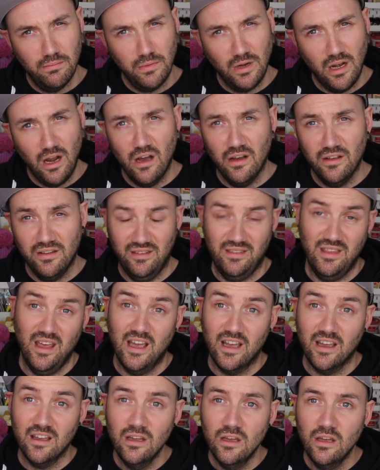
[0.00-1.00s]
class
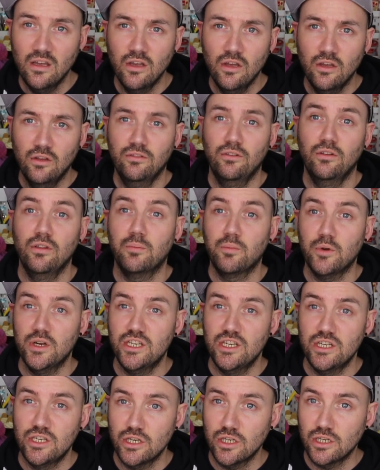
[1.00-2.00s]
thing to the British